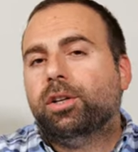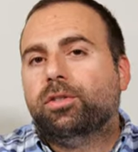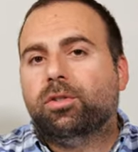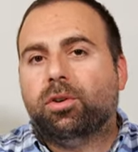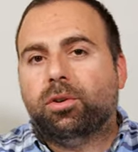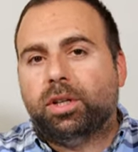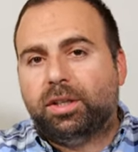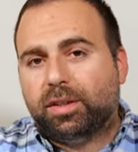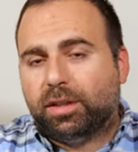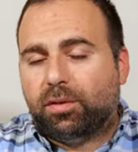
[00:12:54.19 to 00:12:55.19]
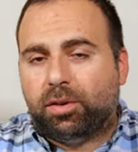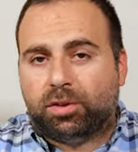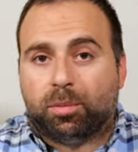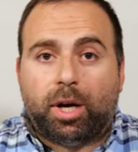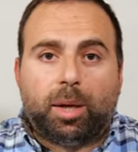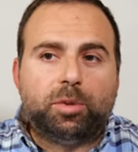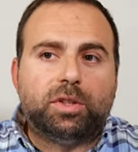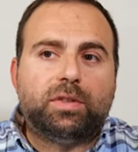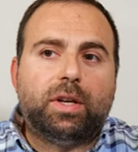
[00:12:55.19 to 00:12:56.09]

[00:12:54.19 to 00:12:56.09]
So it does give you some options